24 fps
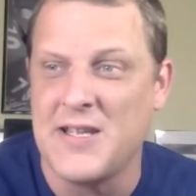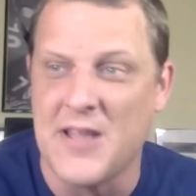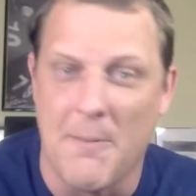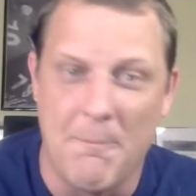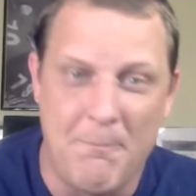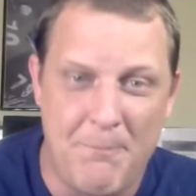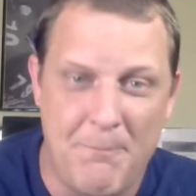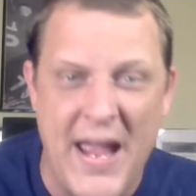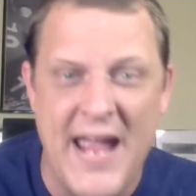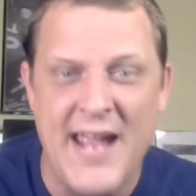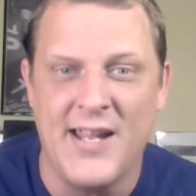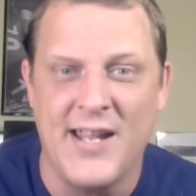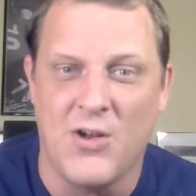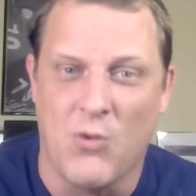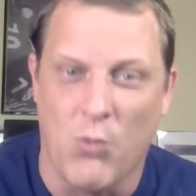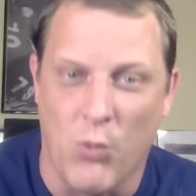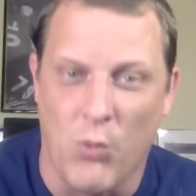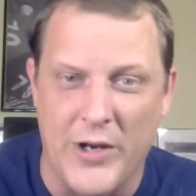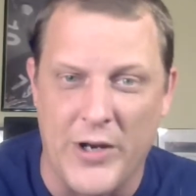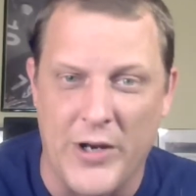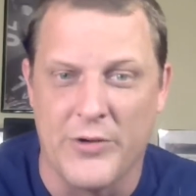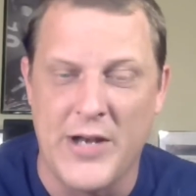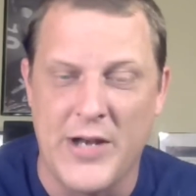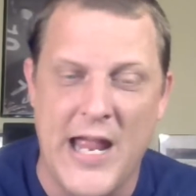in the bank
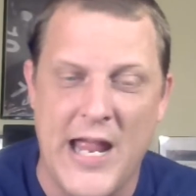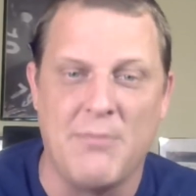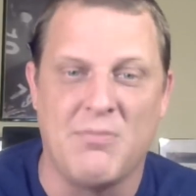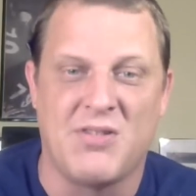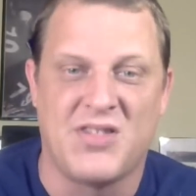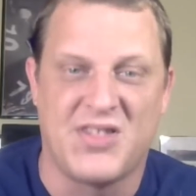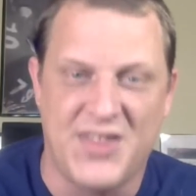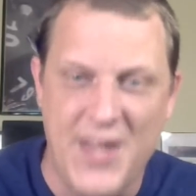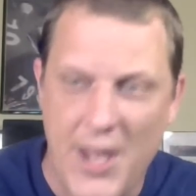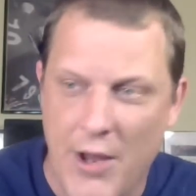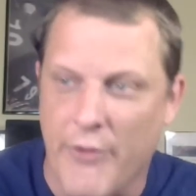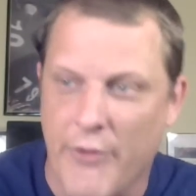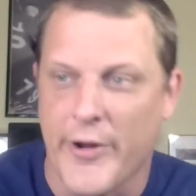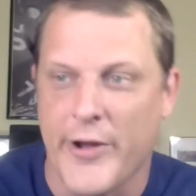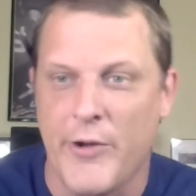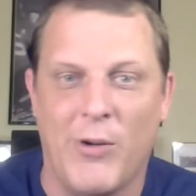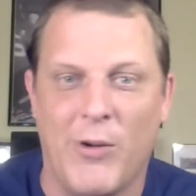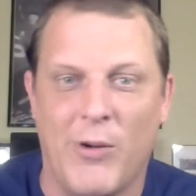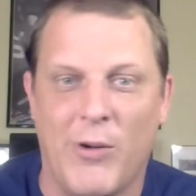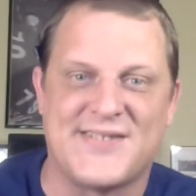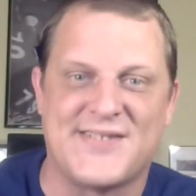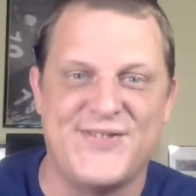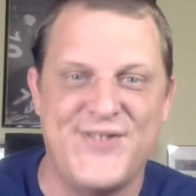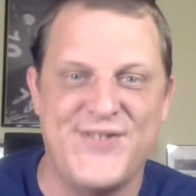winner named Theory,
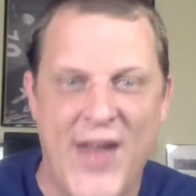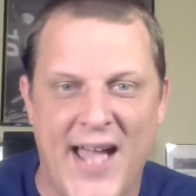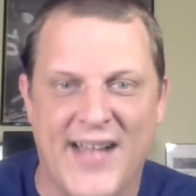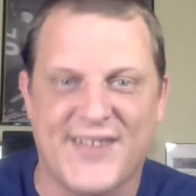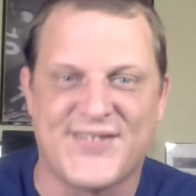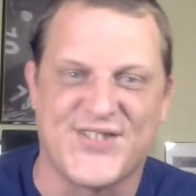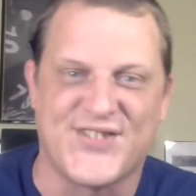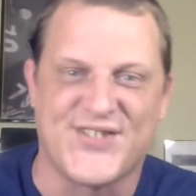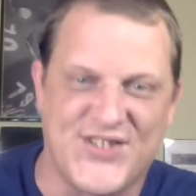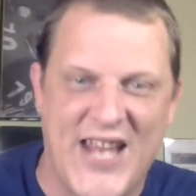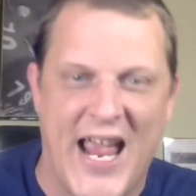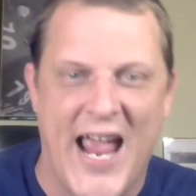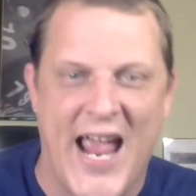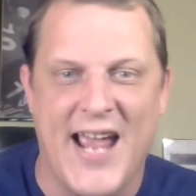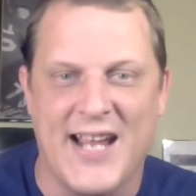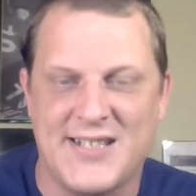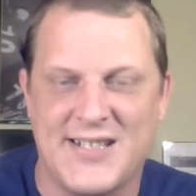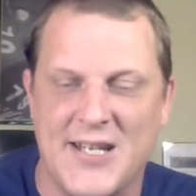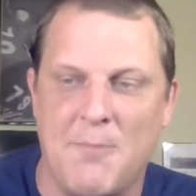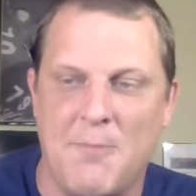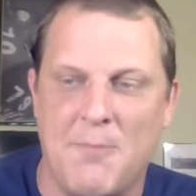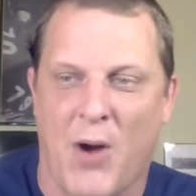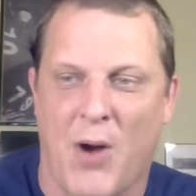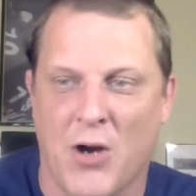what's next? Is tag
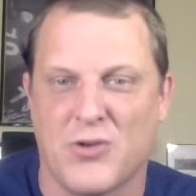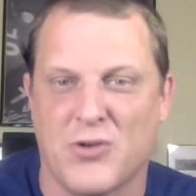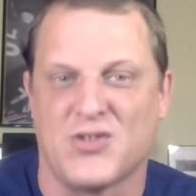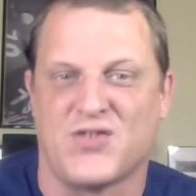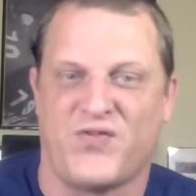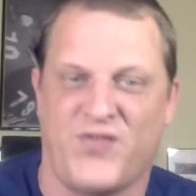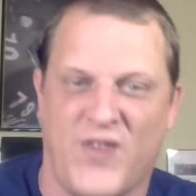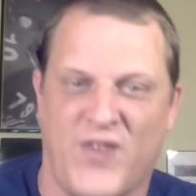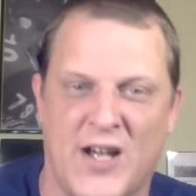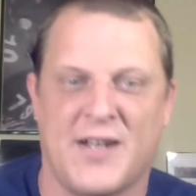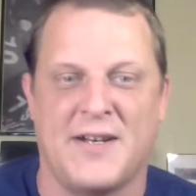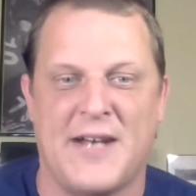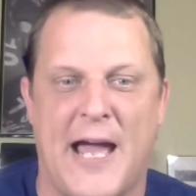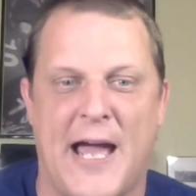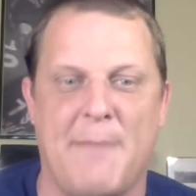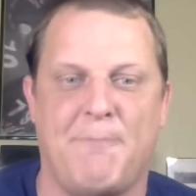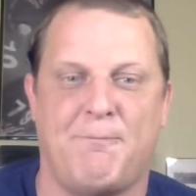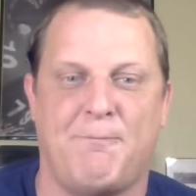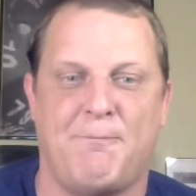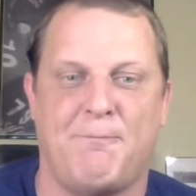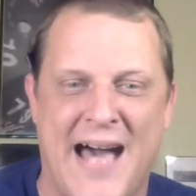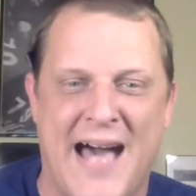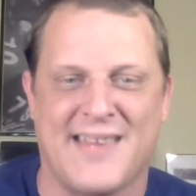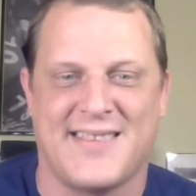team partners fucking
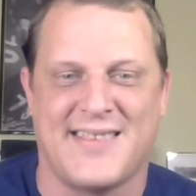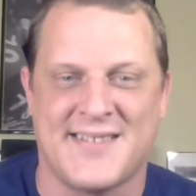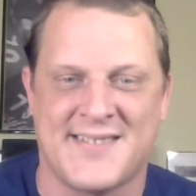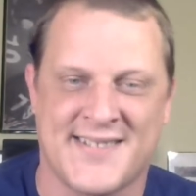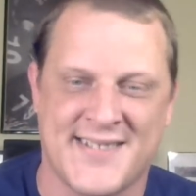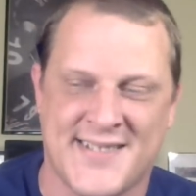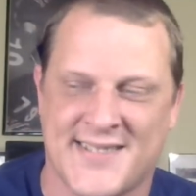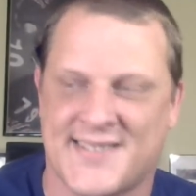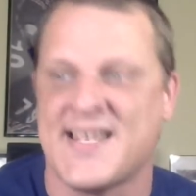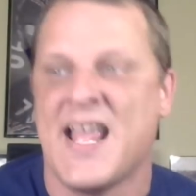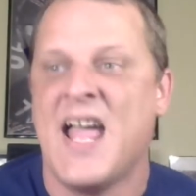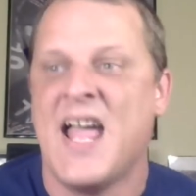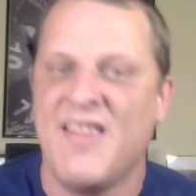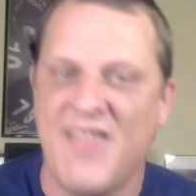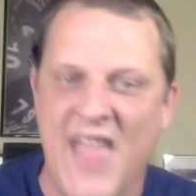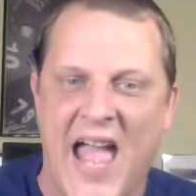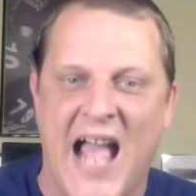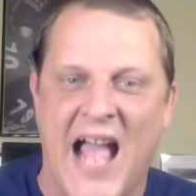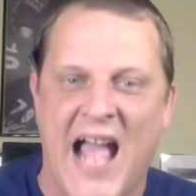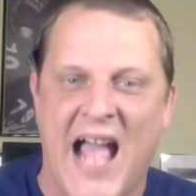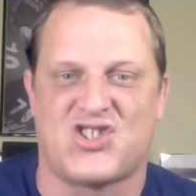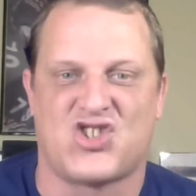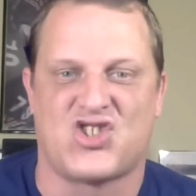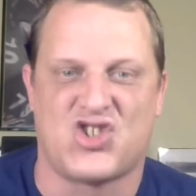hypothesis?
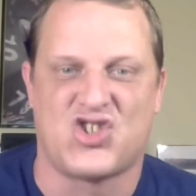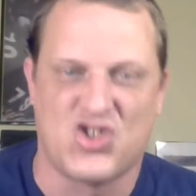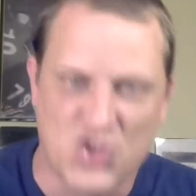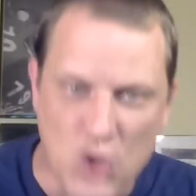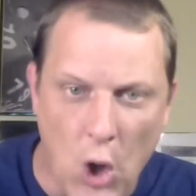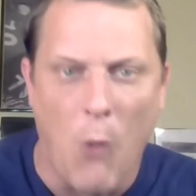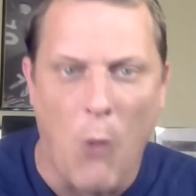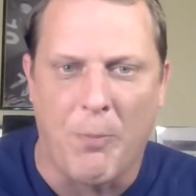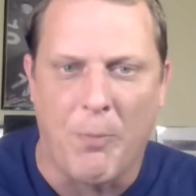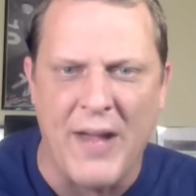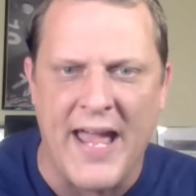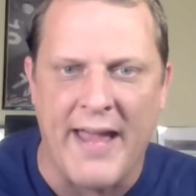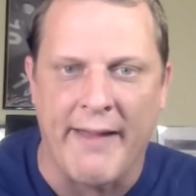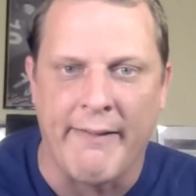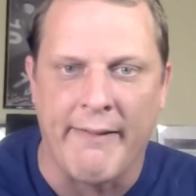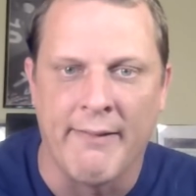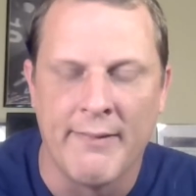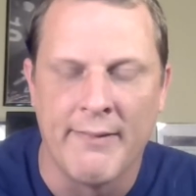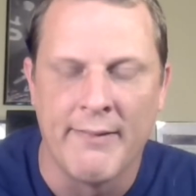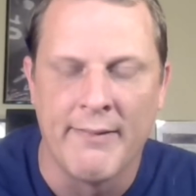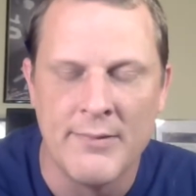That's stupid!